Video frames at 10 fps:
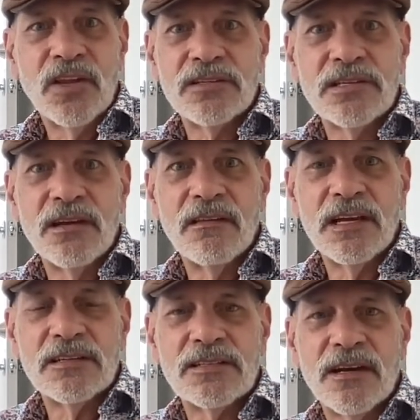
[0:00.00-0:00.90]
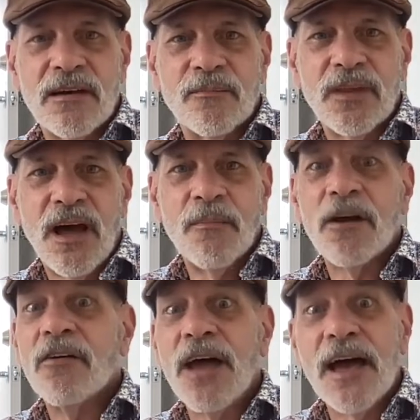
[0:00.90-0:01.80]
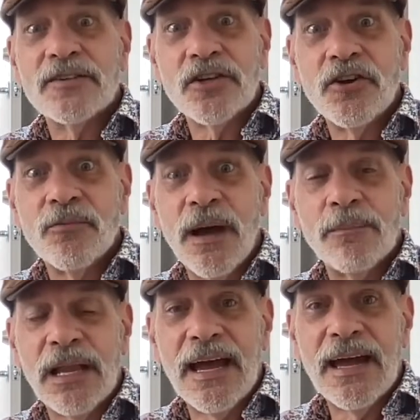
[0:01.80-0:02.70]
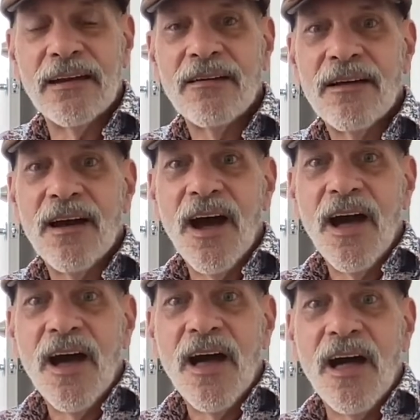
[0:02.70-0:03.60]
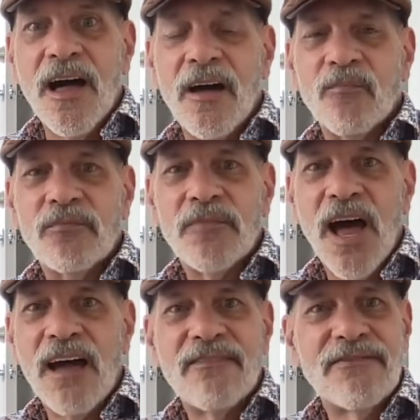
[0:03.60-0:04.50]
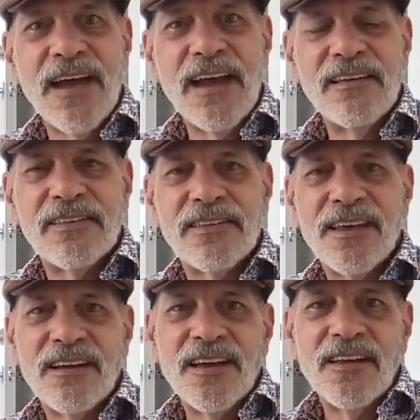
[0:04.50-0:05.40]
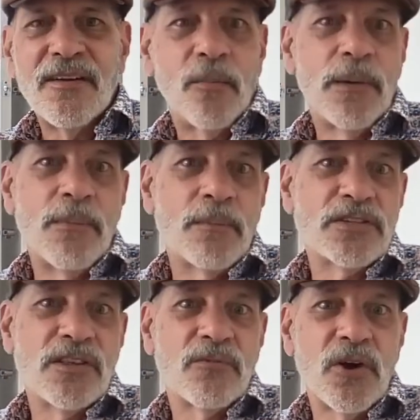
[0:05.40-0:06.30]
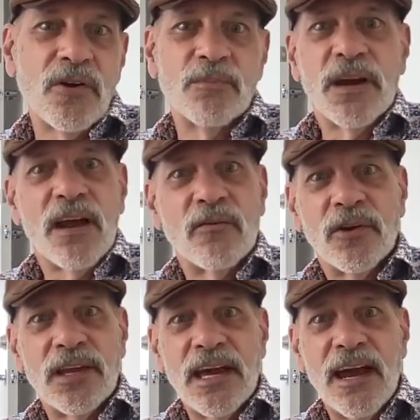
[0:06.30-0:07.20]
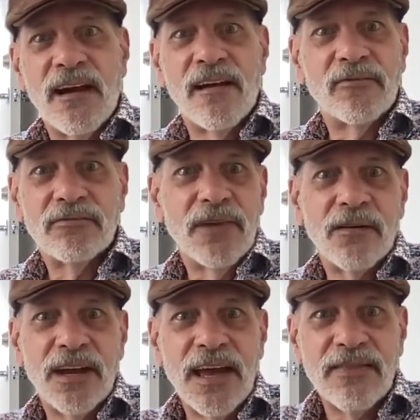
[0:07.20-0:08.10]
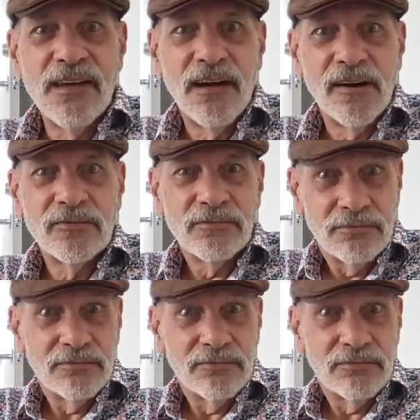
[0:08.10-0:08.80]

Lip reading: I'm going to execute my plan. I have faith. There'll be bumps in the road, but I don't really care. I'm going to get there.